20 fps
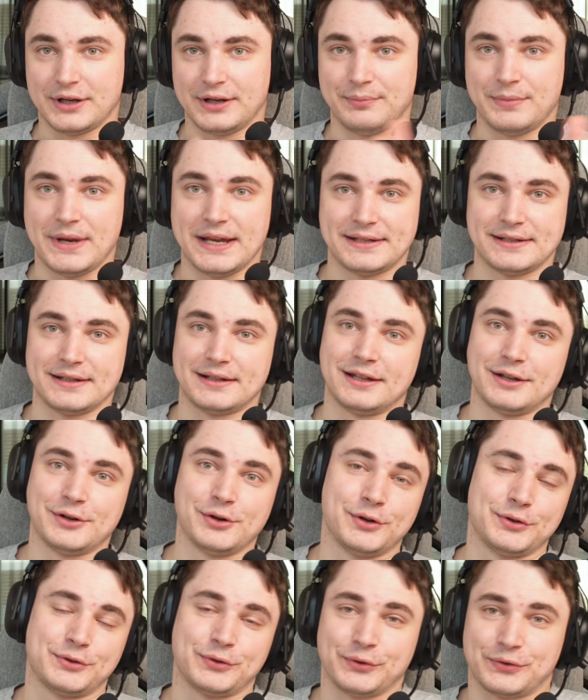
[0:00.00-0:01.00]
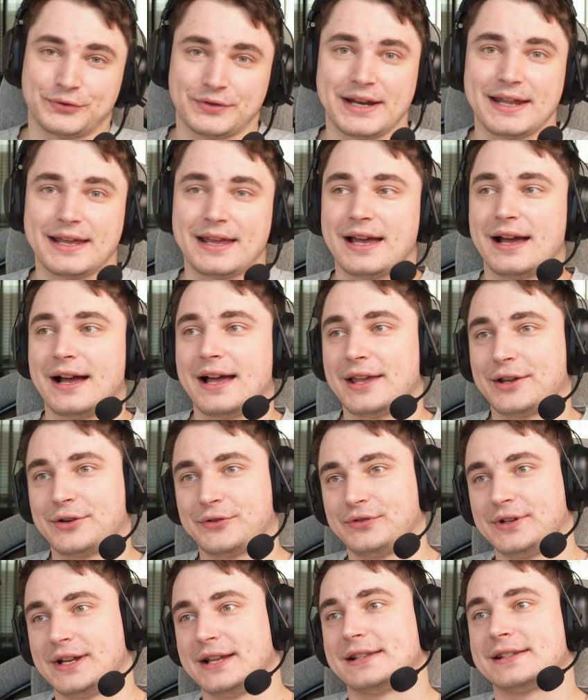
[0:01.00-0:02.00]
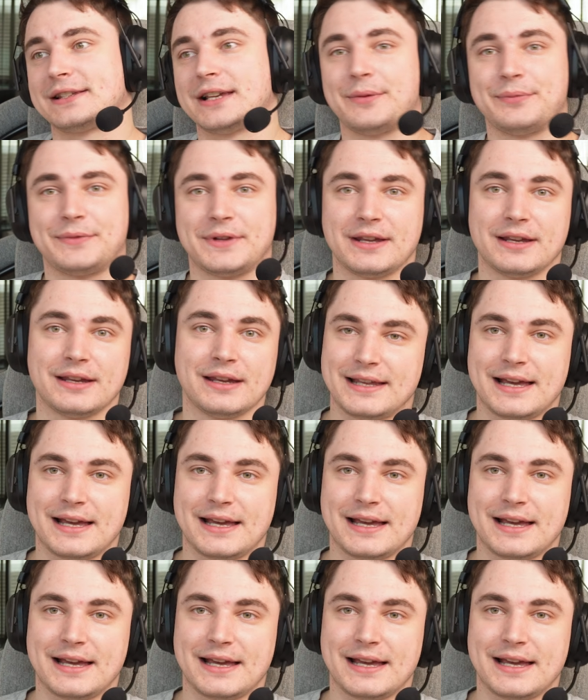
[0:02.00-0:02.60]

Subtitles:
can basically go to a 3D AI, create something.